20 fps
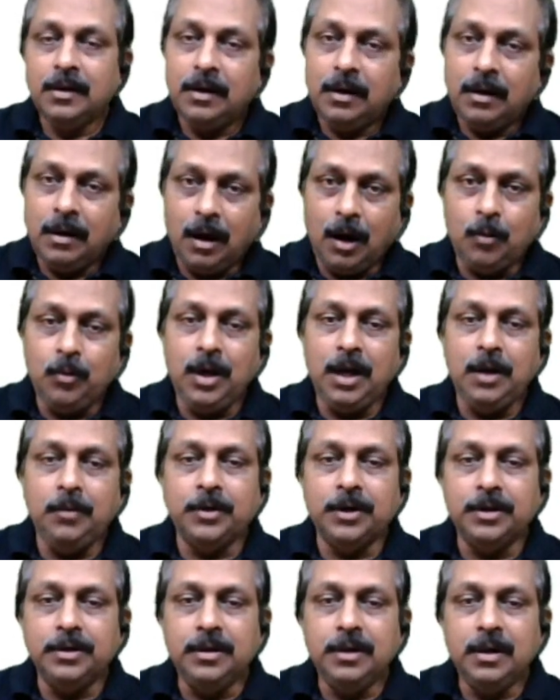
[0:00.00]

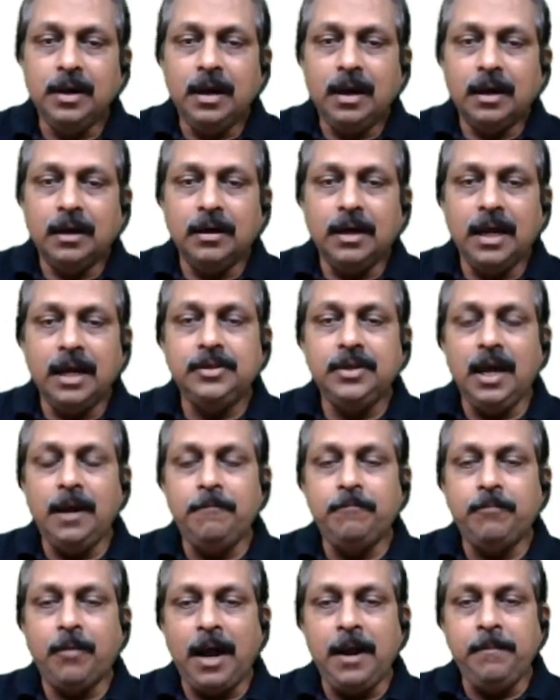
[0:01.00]
However, less than
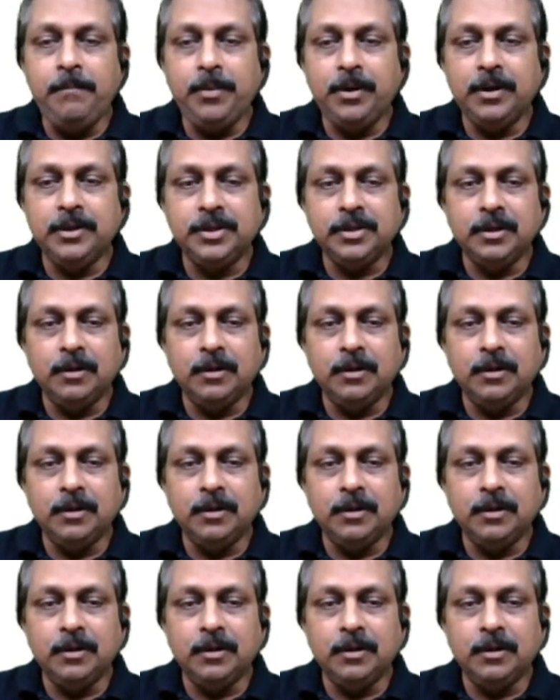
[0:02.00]
5%